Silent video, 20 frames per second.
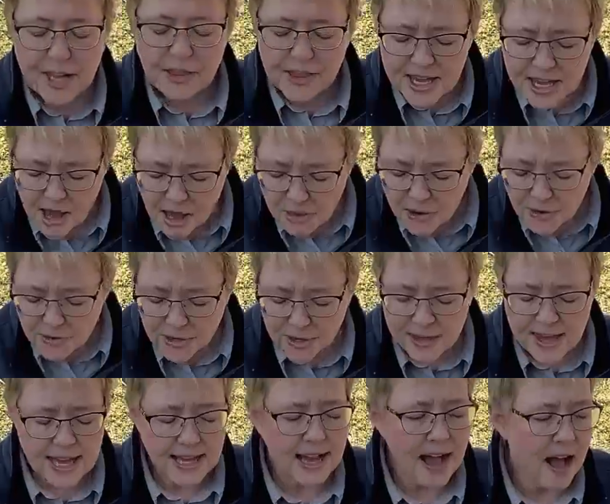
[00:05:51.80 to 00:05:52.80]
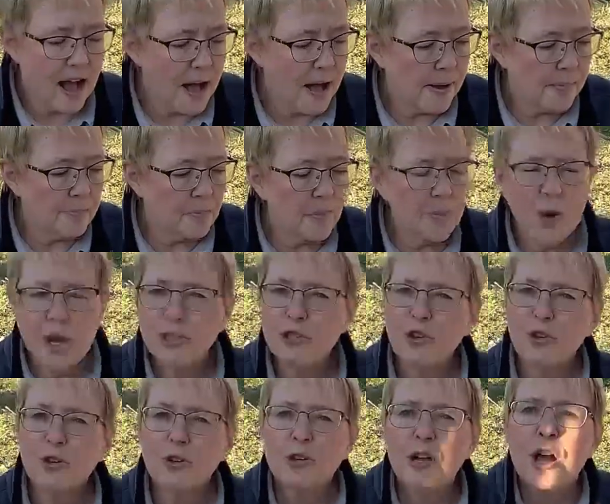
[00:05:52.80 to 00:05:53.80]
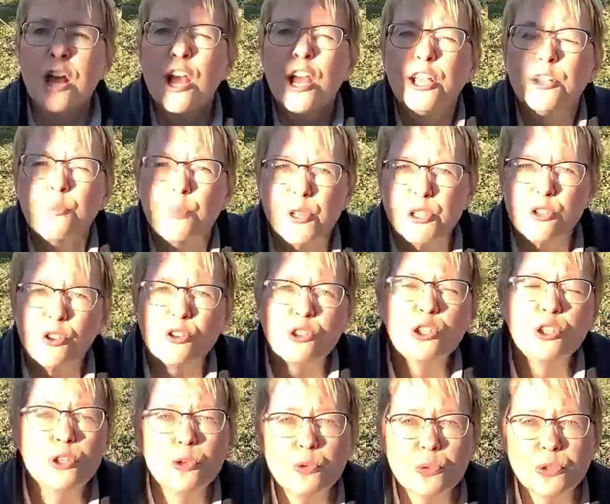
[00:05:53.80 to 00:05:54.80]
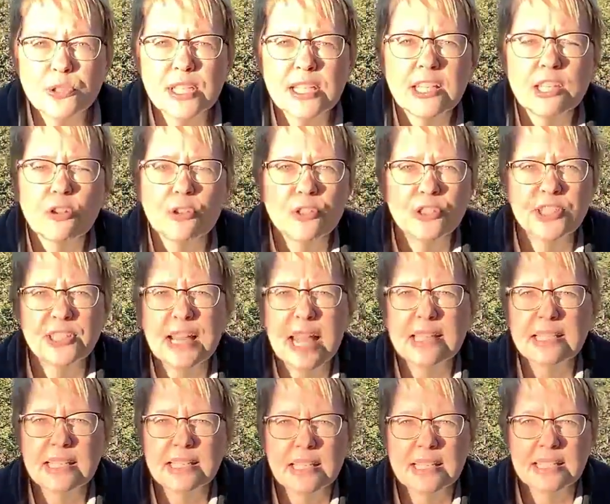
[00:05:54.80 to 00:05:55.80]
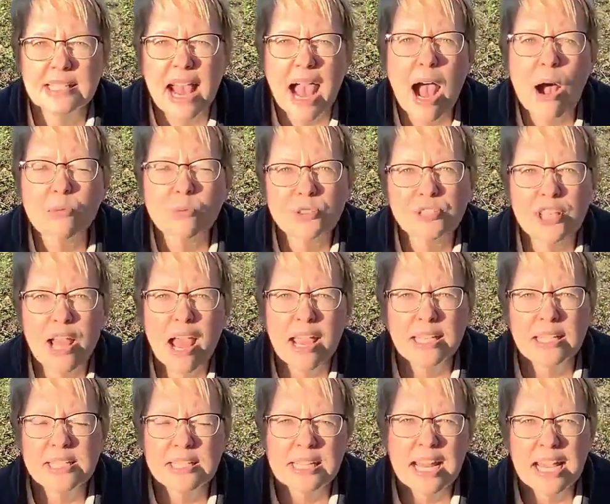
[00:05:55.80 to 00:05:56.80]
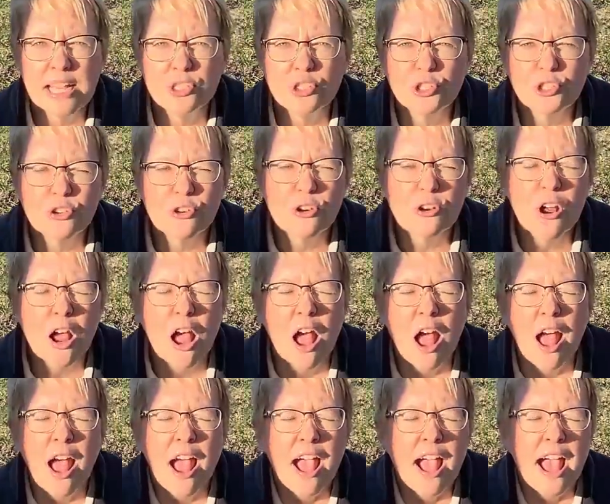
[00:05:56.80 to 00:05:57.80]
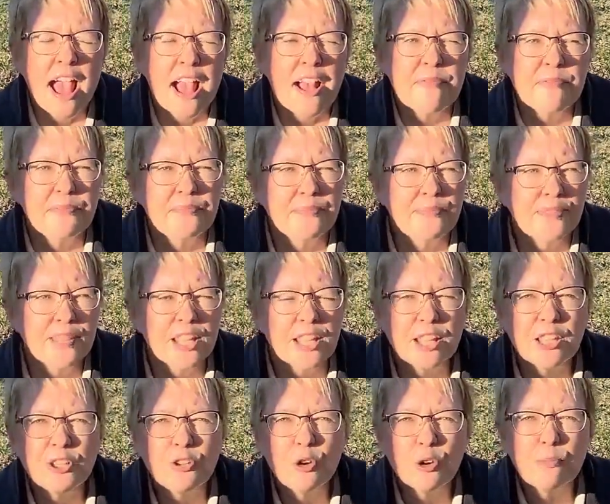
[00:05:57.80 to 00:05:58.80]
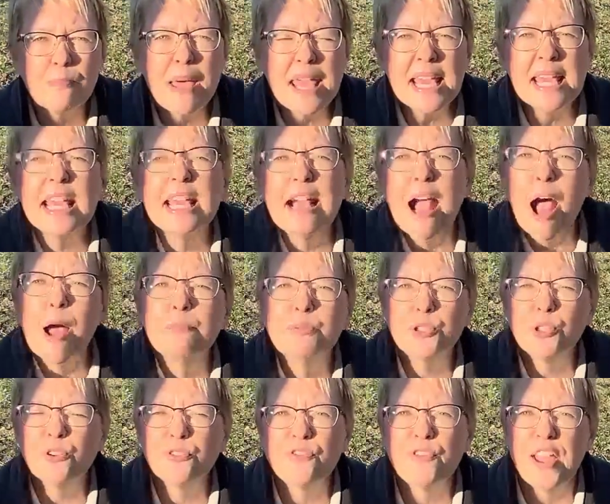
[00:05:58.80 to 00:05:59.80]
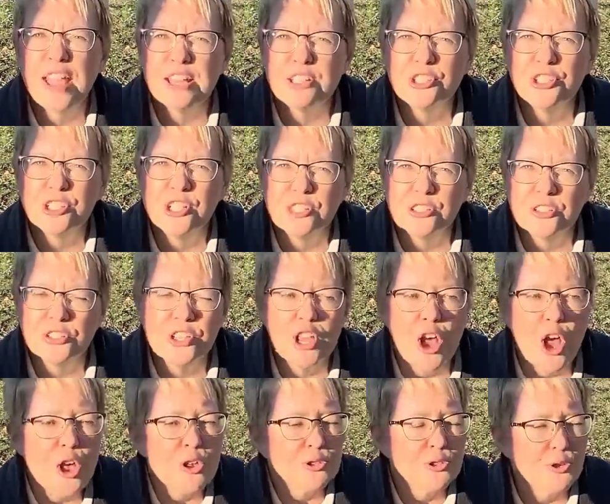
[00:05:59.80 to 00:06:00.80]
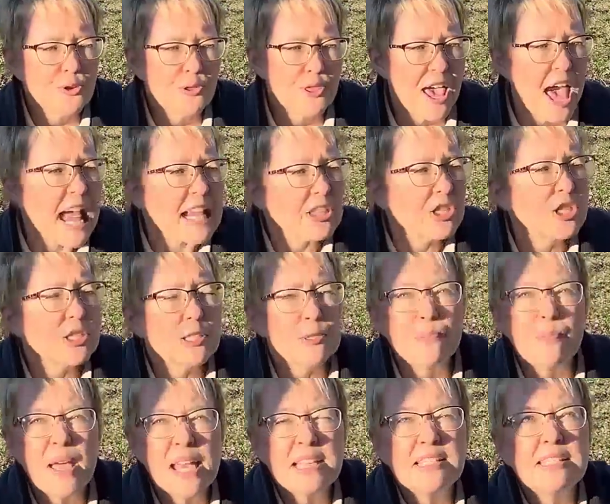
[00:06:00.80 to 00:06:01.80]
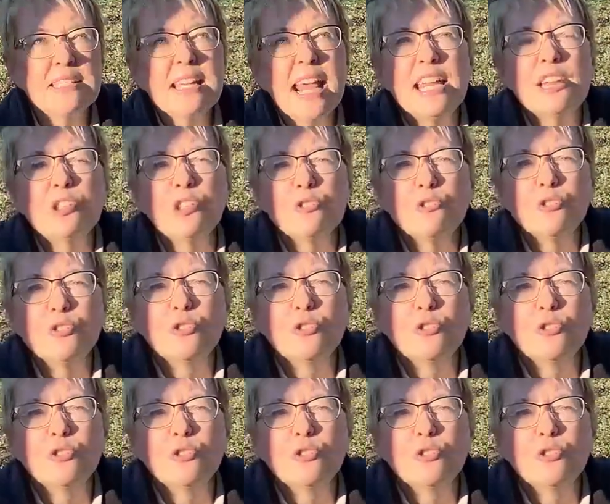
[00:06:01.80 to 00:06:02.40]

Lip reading: the other thing, when you're using your senses outside in nature, you're making observations. So that just makes nature